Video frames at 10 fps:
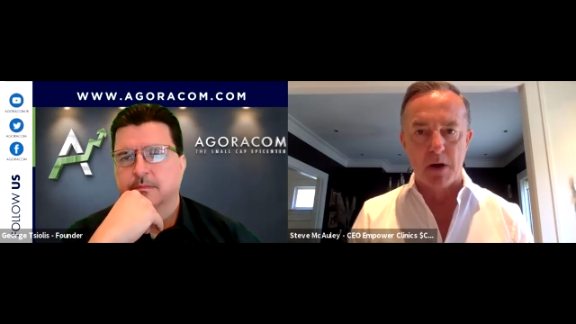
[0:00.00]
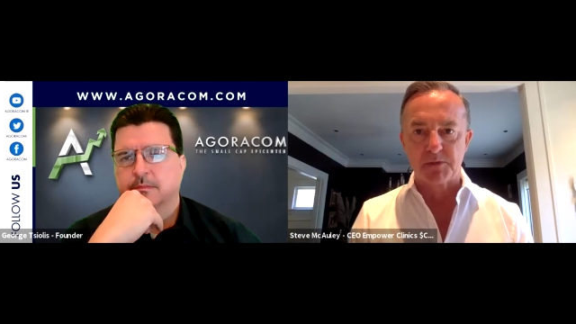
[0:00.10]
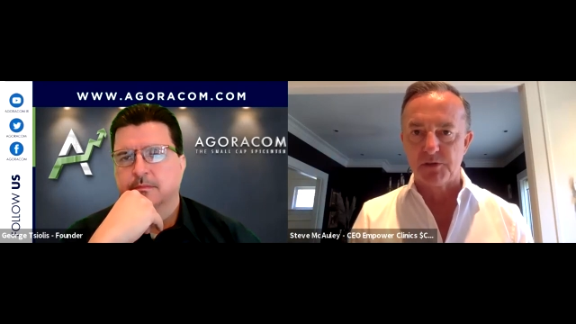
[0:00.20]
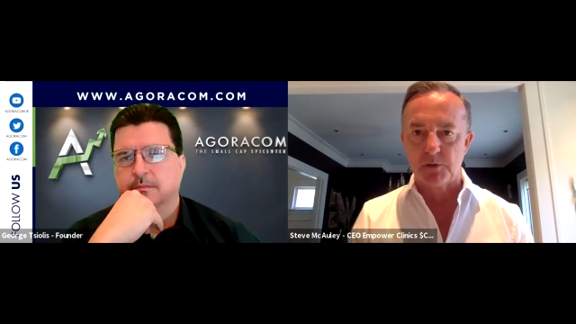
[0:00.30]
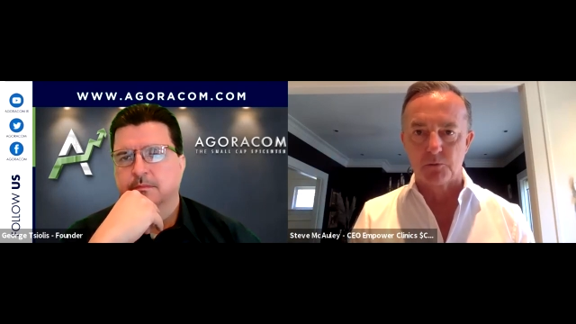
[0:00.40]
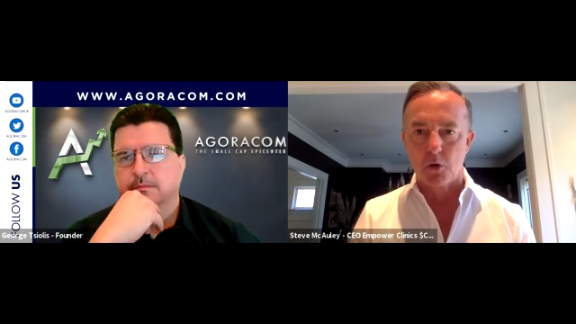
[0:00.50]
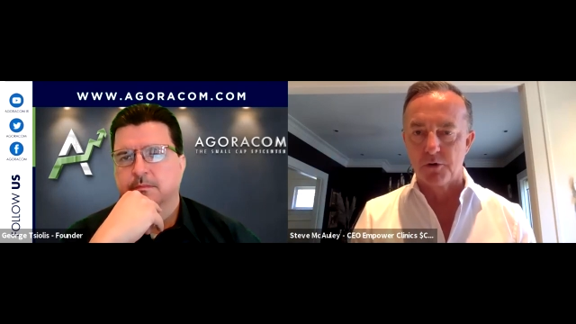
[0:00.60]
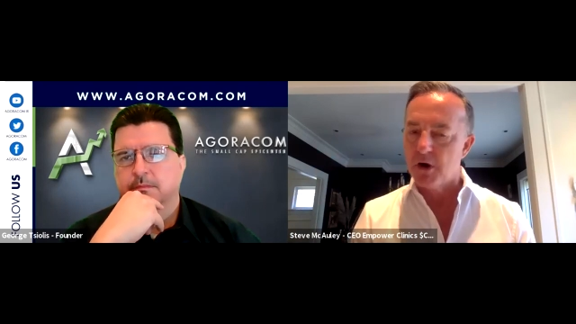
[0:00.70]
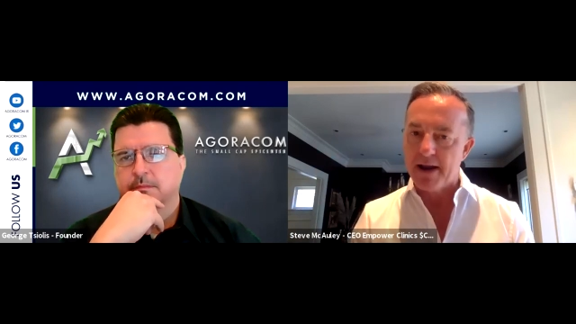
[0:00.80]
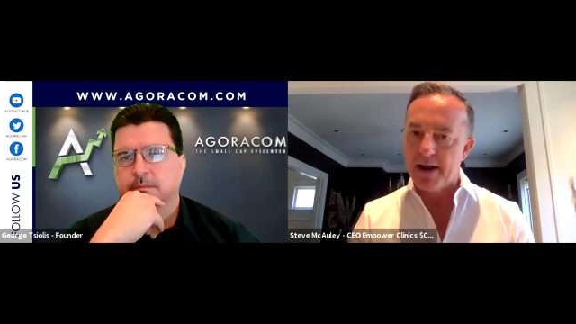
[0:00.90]
Speaker 1: bumps in the
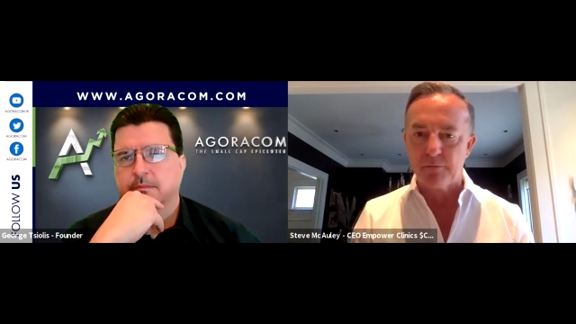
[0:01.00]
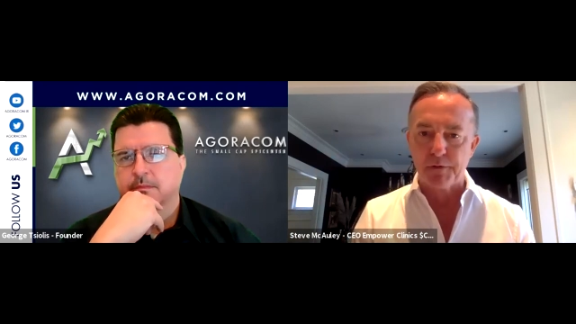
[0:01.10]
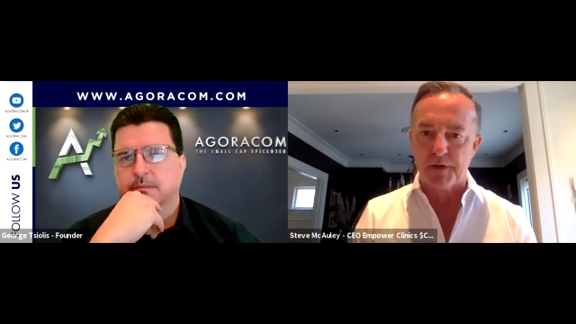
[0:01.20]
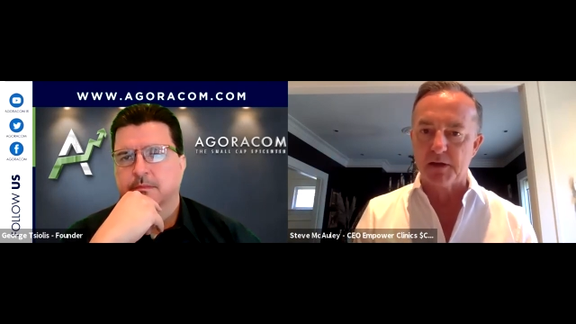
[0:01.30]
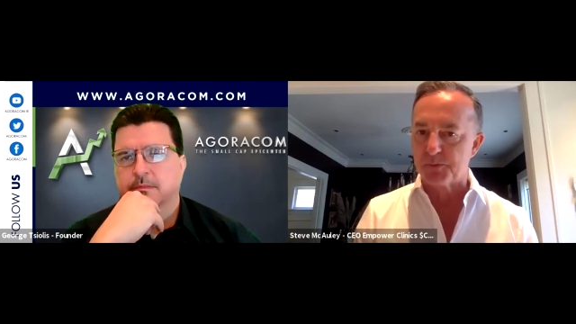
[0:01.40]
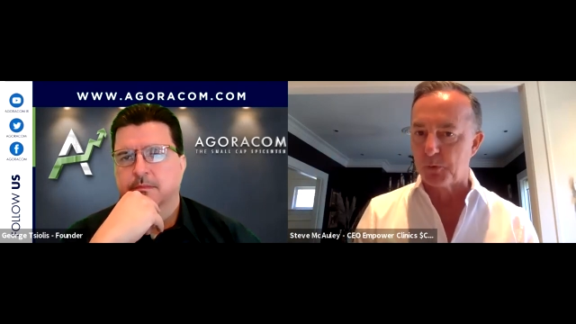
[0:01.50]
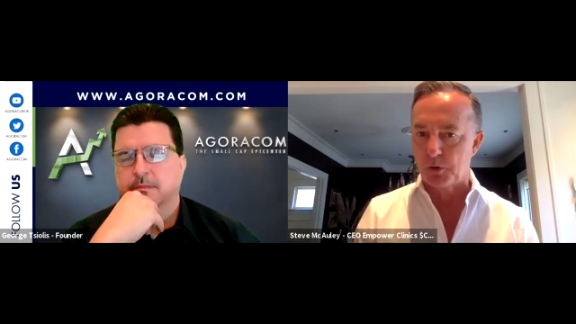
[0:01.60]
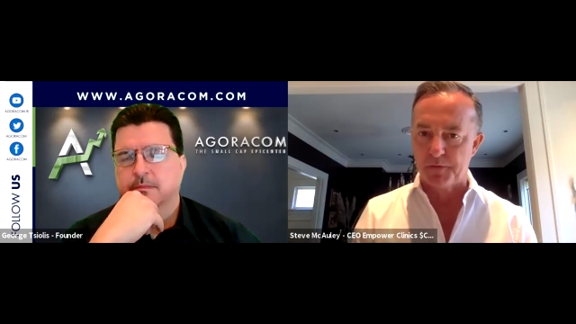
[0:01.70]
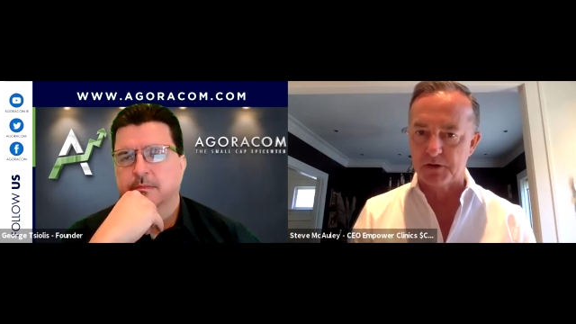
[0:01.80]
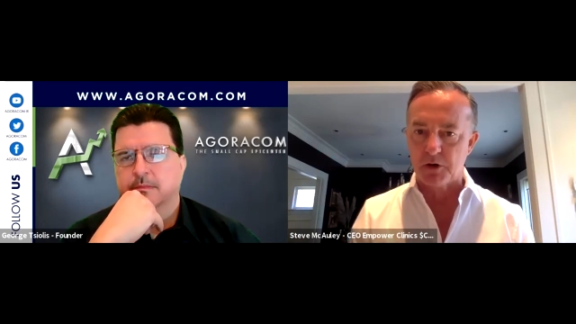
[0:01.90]
road. Not everything is
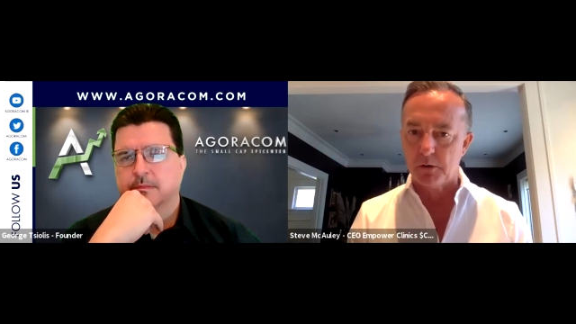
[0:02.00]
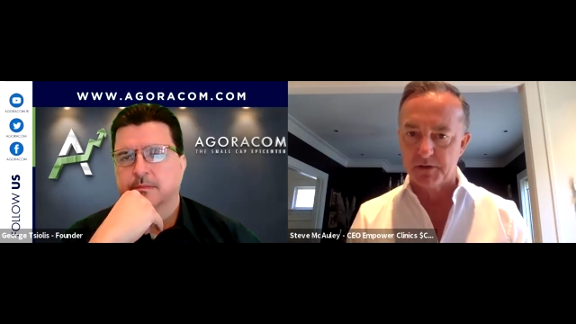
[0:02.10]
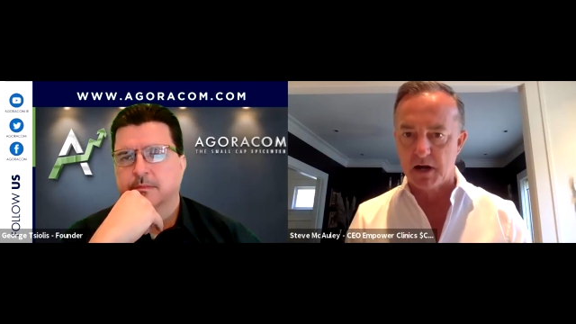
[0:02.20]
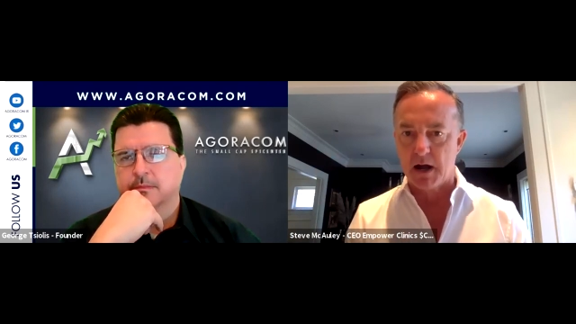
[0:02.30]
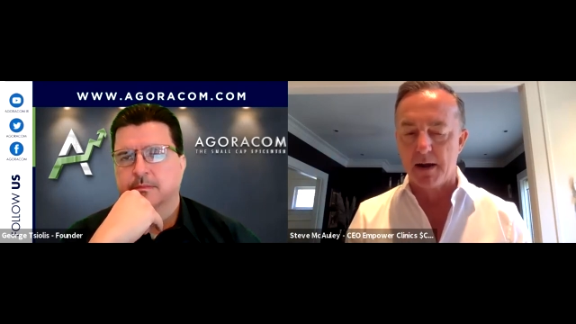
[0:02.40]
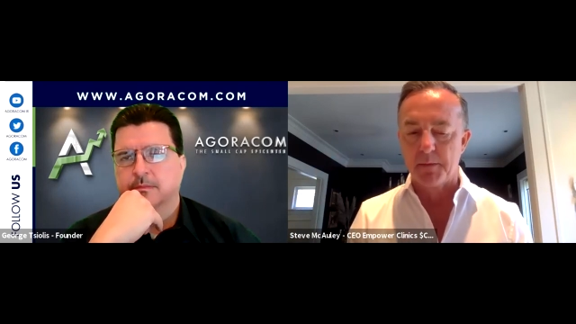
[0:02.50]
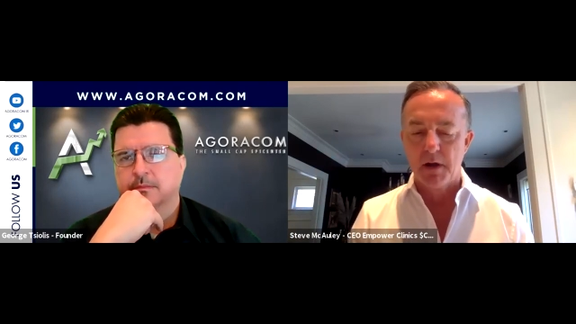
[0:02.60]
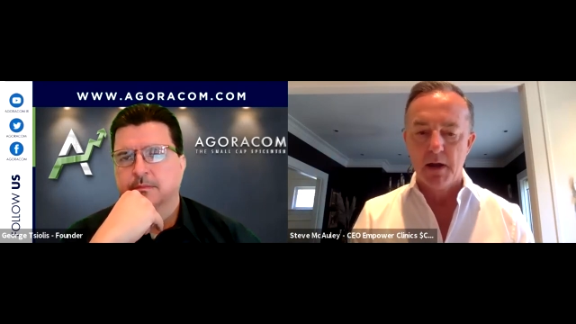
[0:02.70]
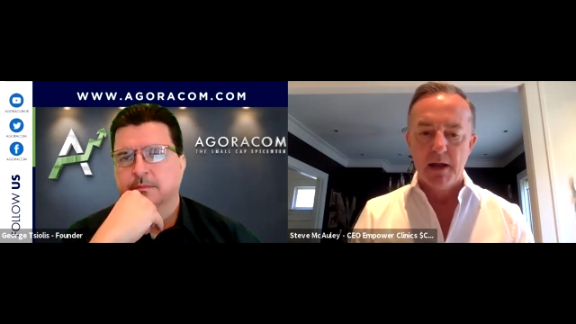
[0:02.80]
perfect all the time.